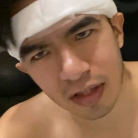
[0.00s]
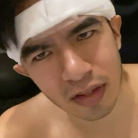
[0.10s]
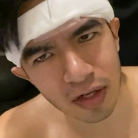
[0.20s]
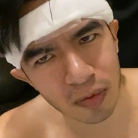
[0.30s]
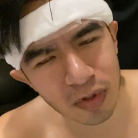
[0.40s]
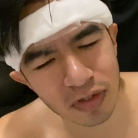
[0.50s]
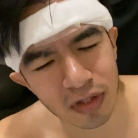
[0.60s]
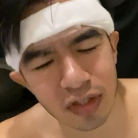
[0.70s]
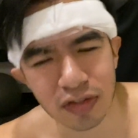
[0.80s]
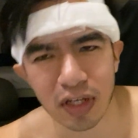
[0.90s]
than it was
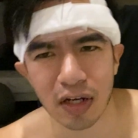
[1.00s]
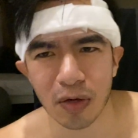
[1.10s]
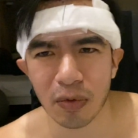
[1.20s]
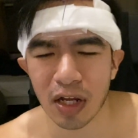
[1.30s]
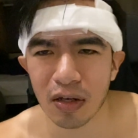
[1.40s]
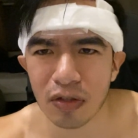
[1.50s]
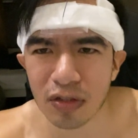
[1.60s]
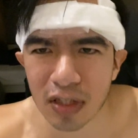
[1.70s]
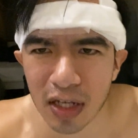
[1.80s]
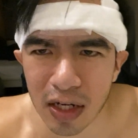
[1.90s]
on this side. And when I
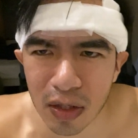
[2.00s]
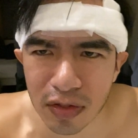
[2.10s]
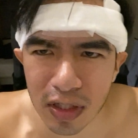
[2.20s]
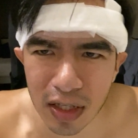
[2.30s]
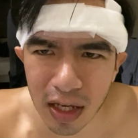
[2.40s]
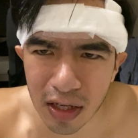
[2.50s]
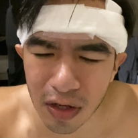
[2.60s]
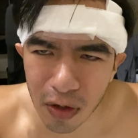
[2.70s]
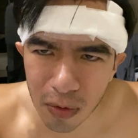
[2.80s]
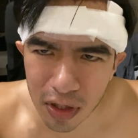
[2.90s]
looked again, I was like, hey, you
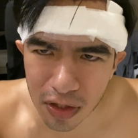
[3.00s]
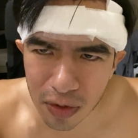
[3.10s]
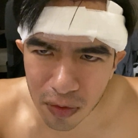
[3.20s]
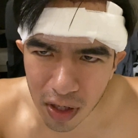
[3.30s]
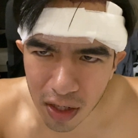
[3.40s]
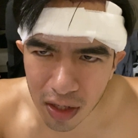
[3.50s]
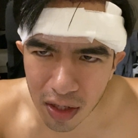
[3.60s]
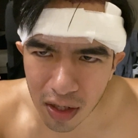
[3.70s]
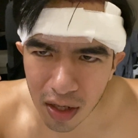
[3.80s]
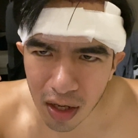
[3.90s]
know what? You're right.
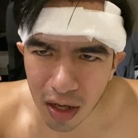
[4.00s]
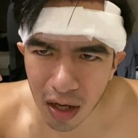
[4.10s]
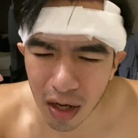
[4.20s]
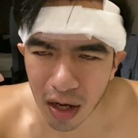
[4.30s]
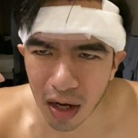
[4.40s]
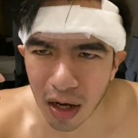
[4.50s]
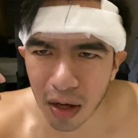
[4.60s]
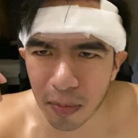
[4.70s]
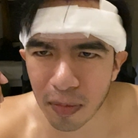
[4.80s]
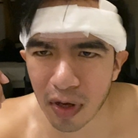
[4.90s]

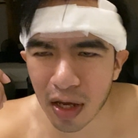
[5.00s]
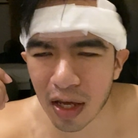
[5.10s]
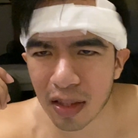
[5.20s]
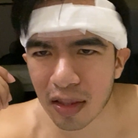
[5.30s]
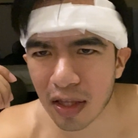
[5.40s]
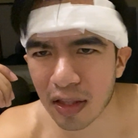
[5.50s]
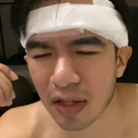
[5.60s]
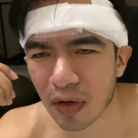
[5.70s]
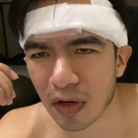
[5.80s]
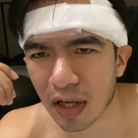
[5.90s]
And then
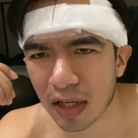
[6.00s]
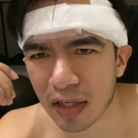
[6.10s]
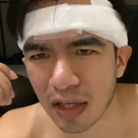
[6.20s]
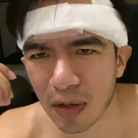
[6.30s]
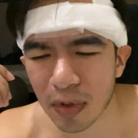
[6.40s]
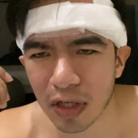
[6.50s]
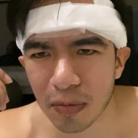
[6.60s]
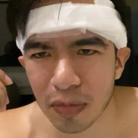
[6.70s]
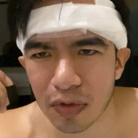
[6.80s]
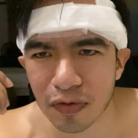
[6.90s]
they were like, yeah, we
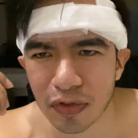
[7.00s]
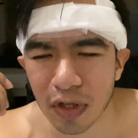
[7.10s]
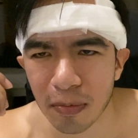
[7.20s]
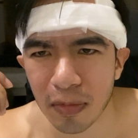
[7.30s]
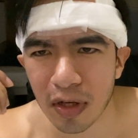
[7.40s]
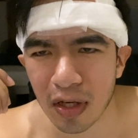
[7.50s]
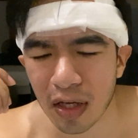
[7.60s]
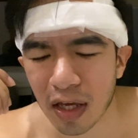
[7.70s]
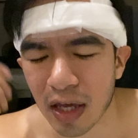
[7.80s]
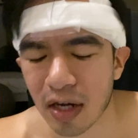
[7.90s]
can move some.
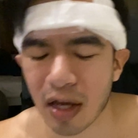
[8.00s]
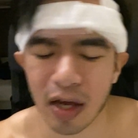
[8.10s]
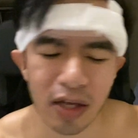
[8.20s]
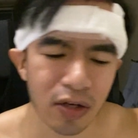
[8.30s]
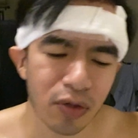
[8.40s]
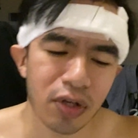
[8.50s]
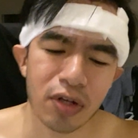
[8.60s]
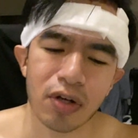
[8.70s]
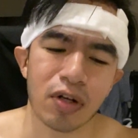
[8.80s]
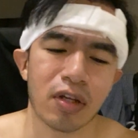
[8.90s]
And I alluded
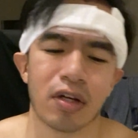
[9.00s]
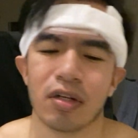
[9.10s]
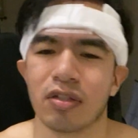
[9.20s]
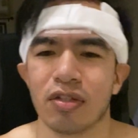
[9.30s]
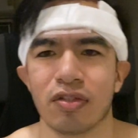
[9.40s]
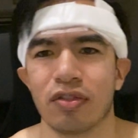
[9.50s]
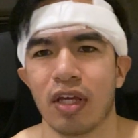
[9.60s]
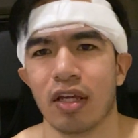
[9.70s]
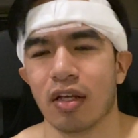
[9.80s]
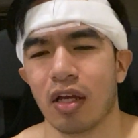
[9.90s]
earlier to
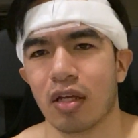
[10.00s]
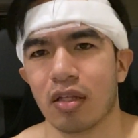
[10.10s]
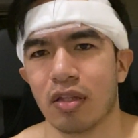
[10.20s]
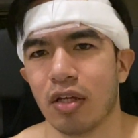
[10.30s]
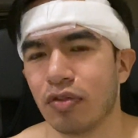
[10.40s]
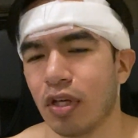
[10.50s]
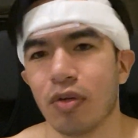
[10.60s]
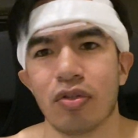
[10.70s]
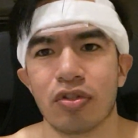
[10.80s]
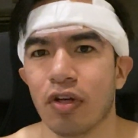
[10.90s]
saying, like, they'll tell
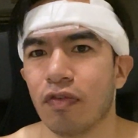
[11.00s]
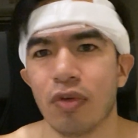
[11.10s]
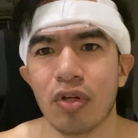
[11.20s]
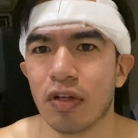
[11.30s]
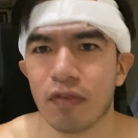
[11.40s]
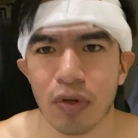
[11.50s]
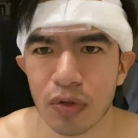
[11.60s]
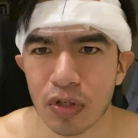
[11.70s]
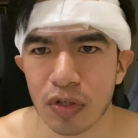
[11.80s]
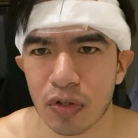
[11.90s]
you stuff you didn't even know
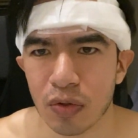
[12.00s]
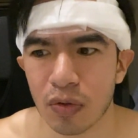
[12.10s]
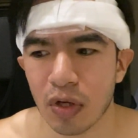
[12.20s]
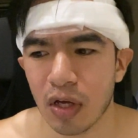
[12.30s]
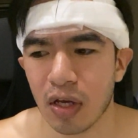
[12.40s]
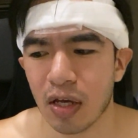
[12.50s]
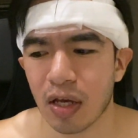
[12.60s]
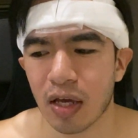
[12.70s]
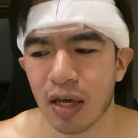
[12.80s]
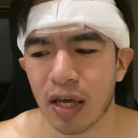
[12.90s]
you could do.
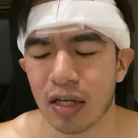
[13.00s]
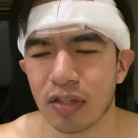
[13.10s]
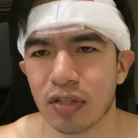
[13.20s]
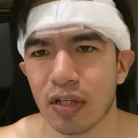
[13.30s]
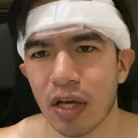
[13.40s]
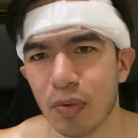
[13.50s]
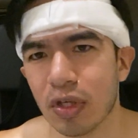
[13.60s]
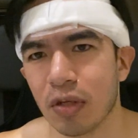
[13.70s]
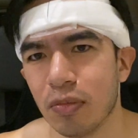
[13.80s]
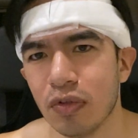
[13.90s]
And he said, yeah, we
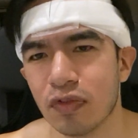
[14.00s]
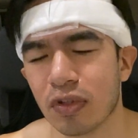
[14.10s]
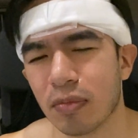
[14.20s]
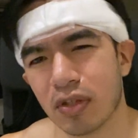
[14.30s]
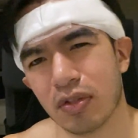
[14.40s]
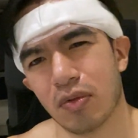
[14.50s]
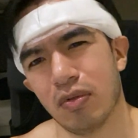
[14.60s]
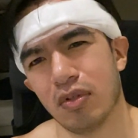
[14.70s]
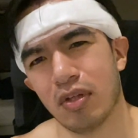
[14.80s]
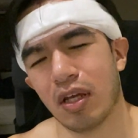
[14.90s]
can move some. I was like, what?